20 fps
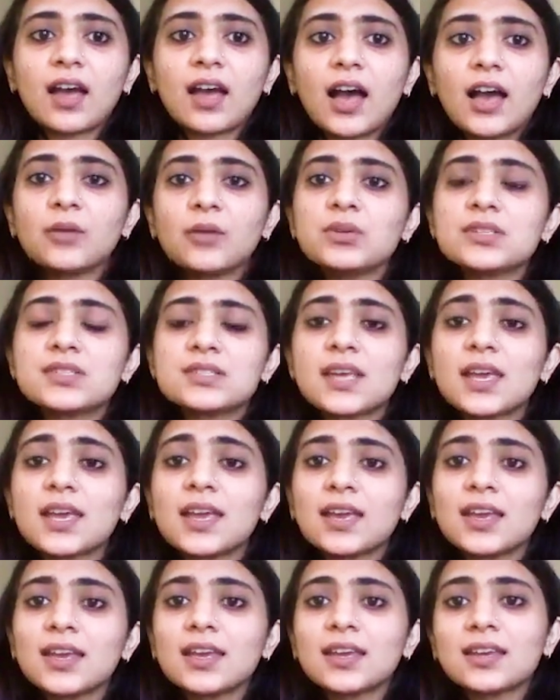I would
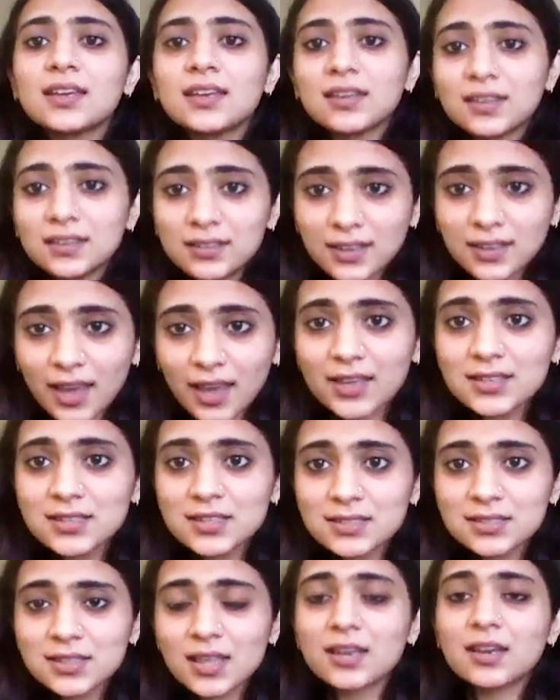say
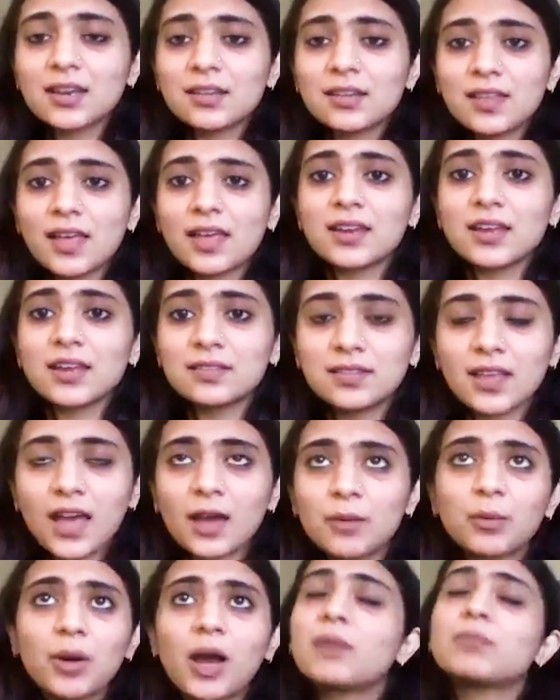yes, that that
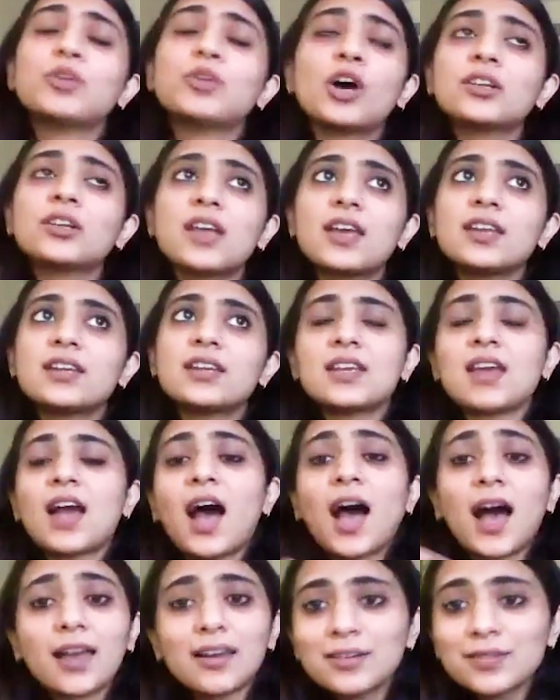I, not any
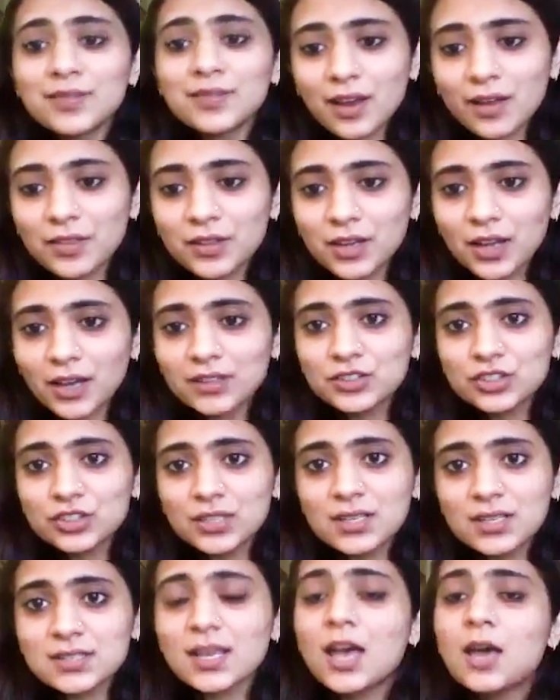higher than other
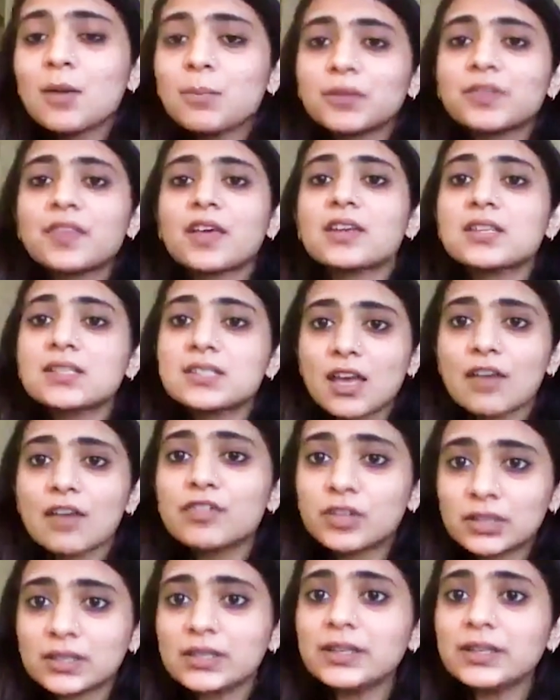countries, but there is
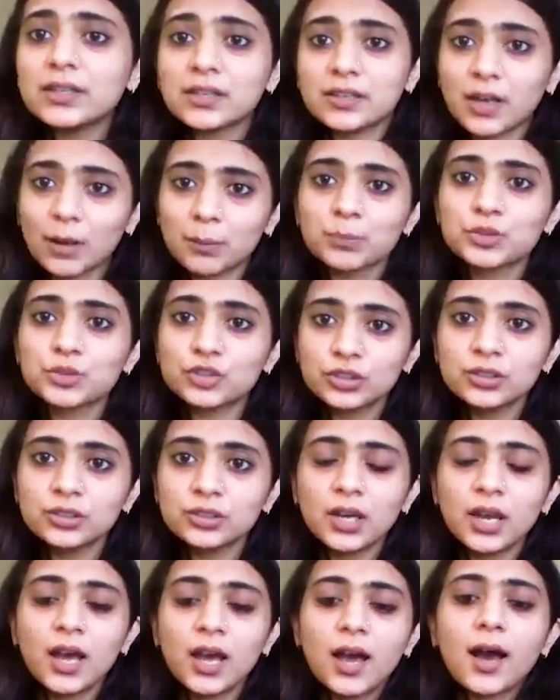definitely corruption,
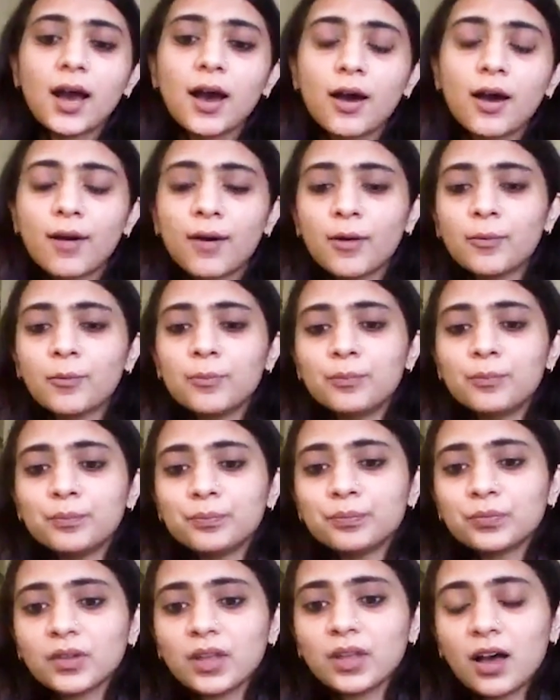
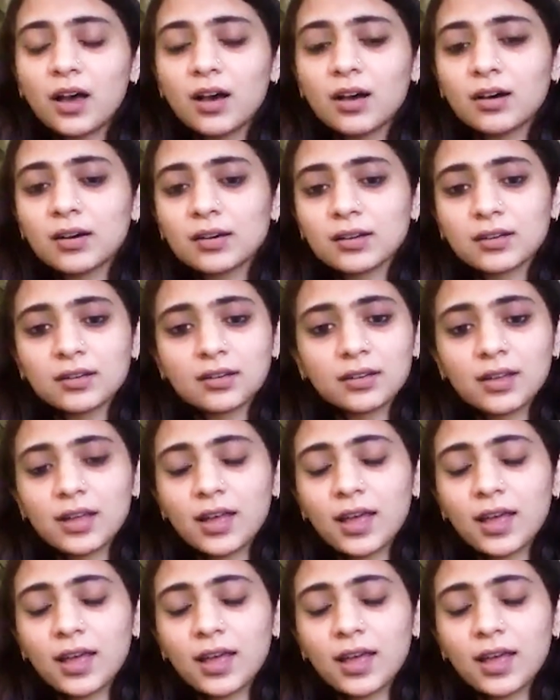um, uh,